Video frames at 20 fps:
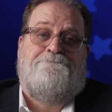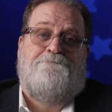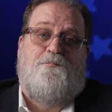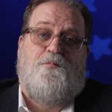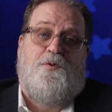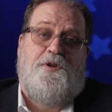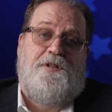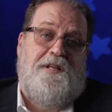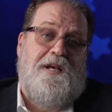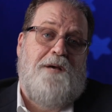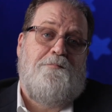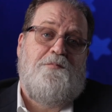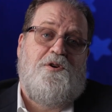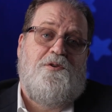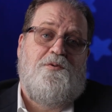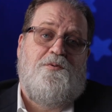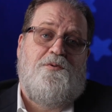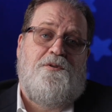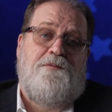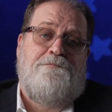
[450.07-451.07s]
Wouldn't that be
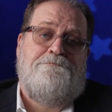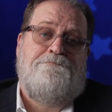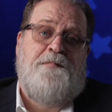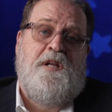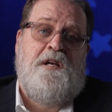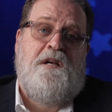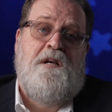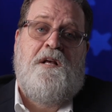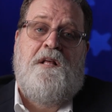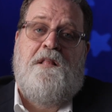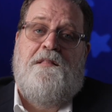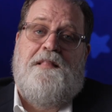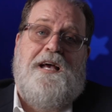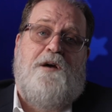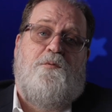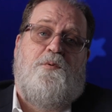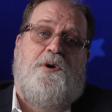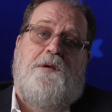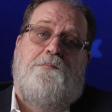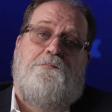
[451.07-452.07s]
cool?
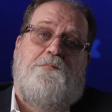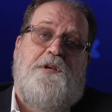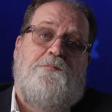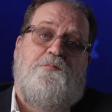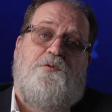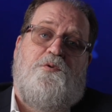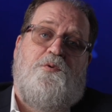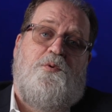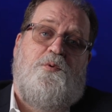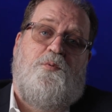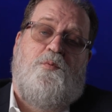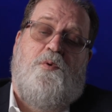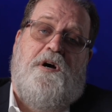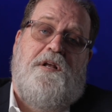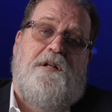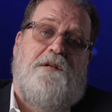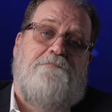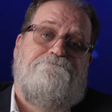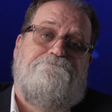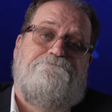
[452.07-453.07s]
That way, people who
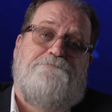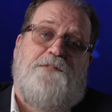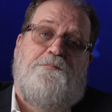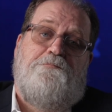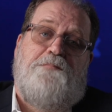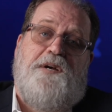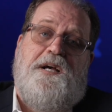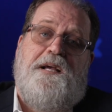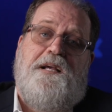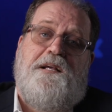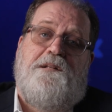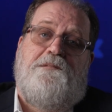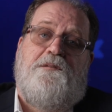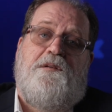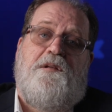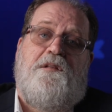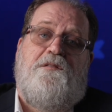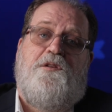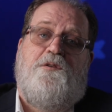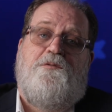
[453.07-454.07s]
want it can buy it,
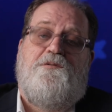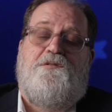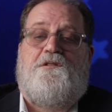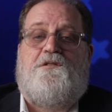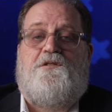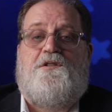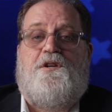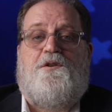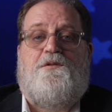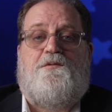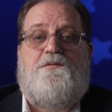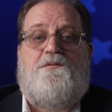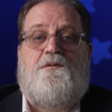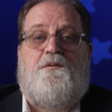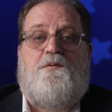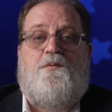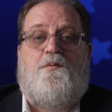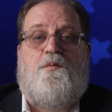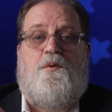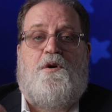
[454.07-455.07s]
and those that don't,
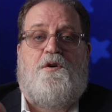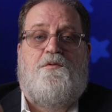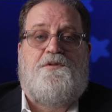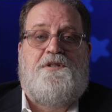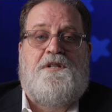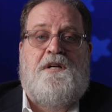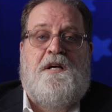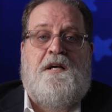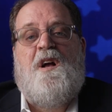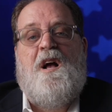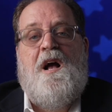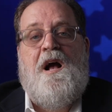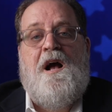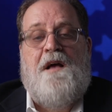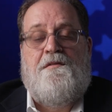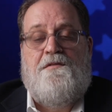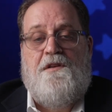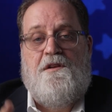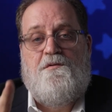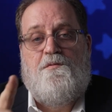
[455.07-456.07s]
won't.
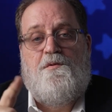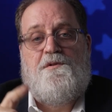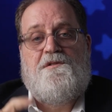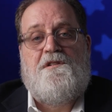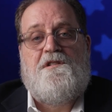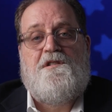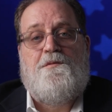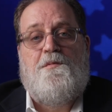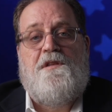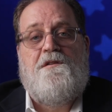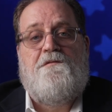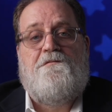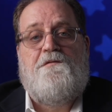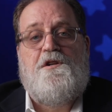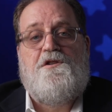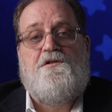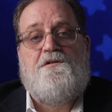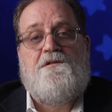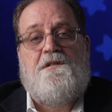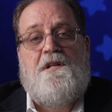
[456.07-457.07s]
I think we'll see some other
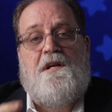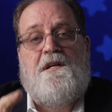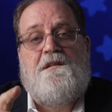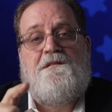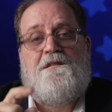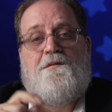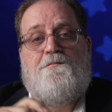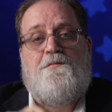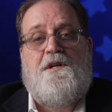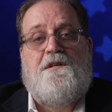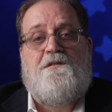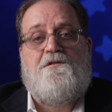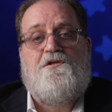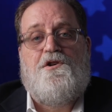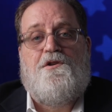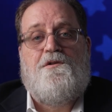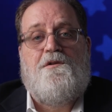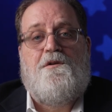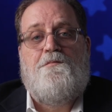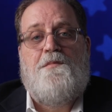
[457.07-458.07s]
features like some
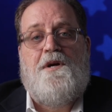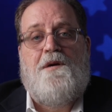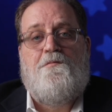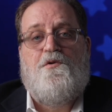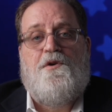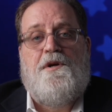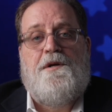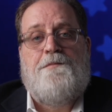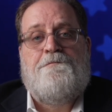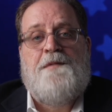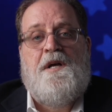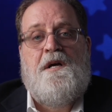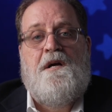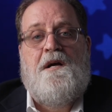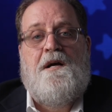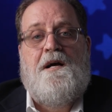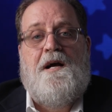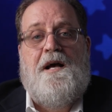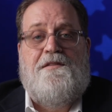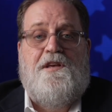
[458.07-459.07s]
internal memory.
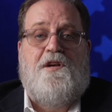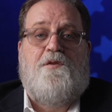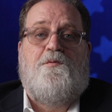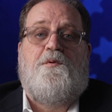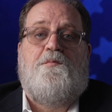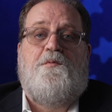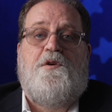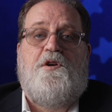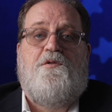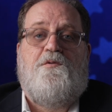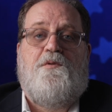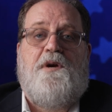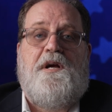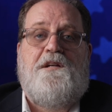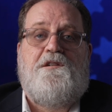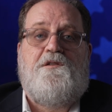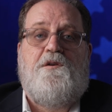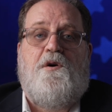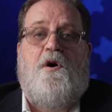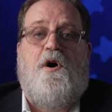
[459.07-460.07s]
I think it would be
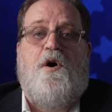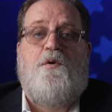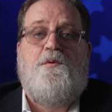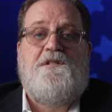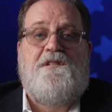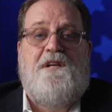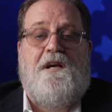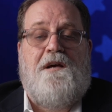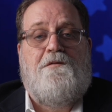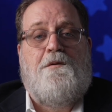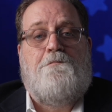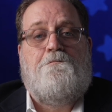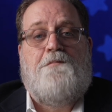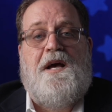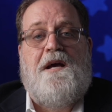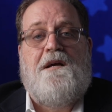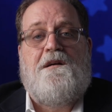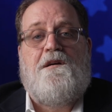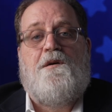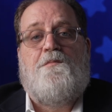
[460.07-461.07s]
great to always have a
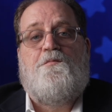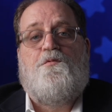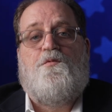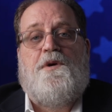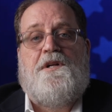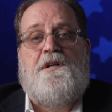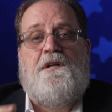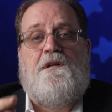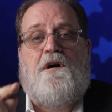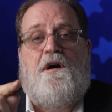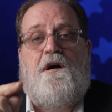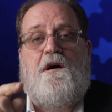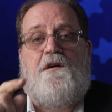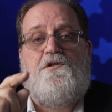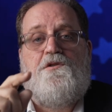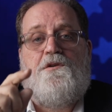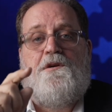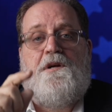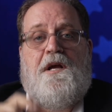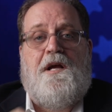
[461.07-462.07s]
backup running on
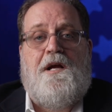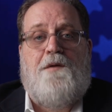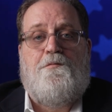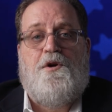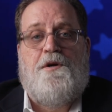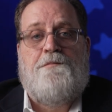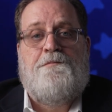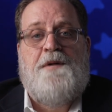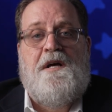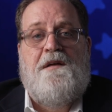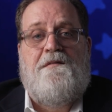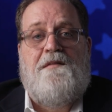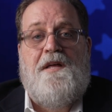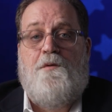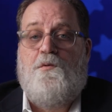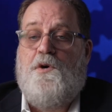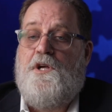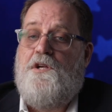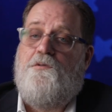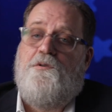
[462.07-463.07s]
your camera. That
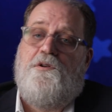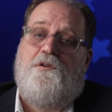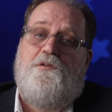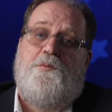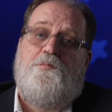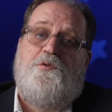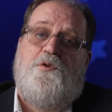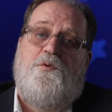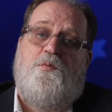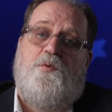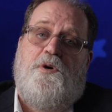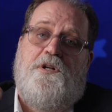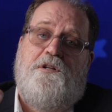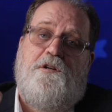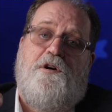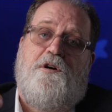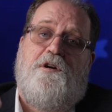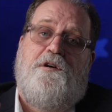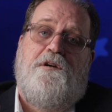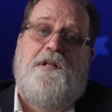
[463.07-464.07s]
way, you could only put one
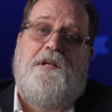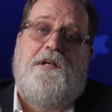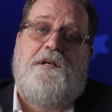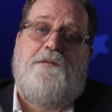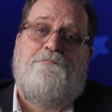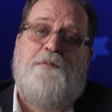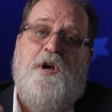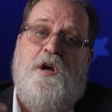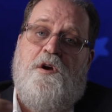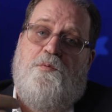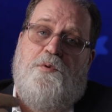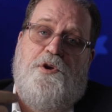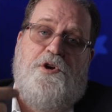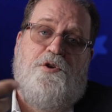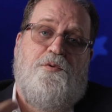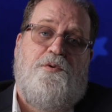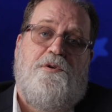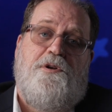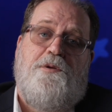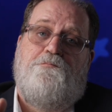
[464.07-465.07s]
card in,
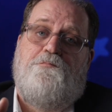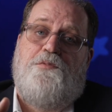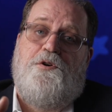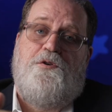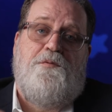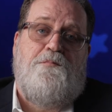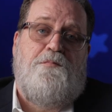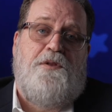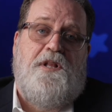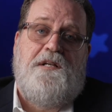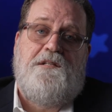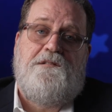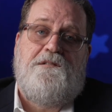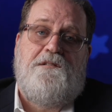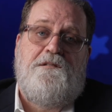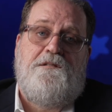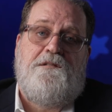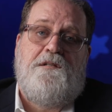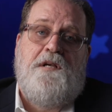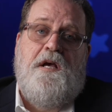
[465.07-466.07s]
record in both
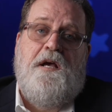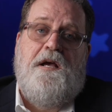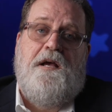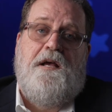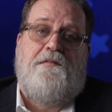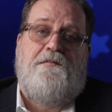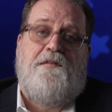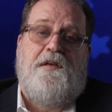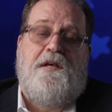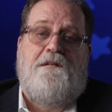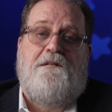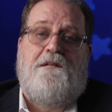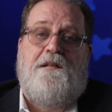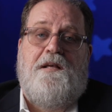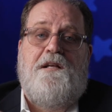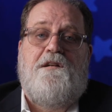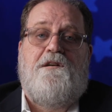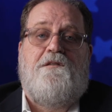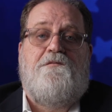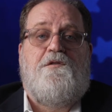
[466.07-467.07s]
places, and then
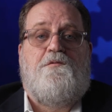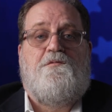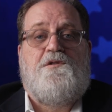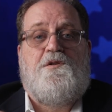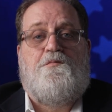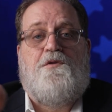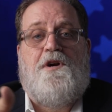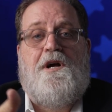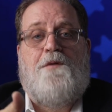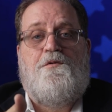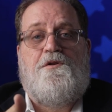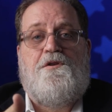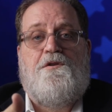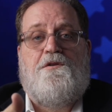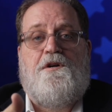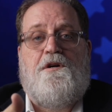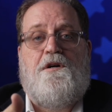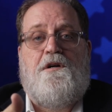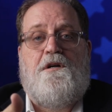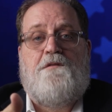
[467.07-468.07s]
later, if there was a problem with your
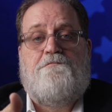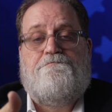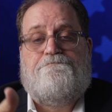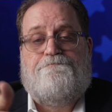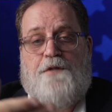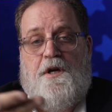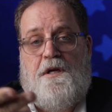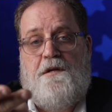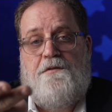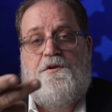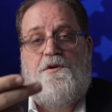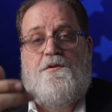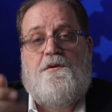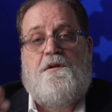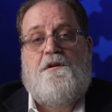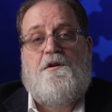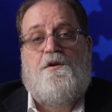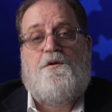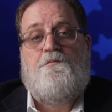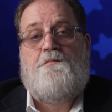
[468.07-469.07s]
card, well, you
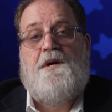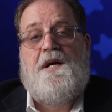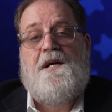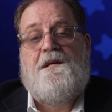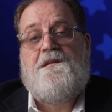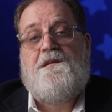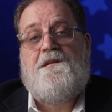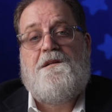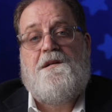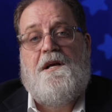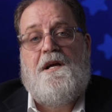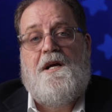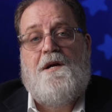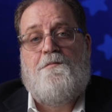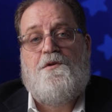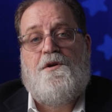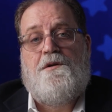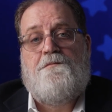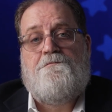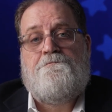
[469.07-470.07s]
could go back to the
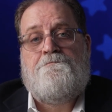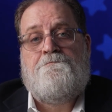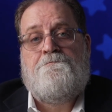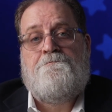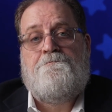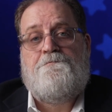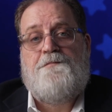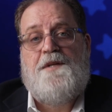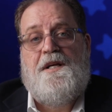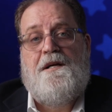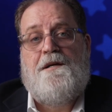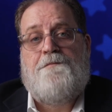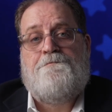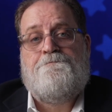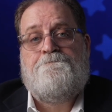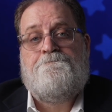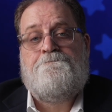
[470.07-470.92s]
camera. Yeah,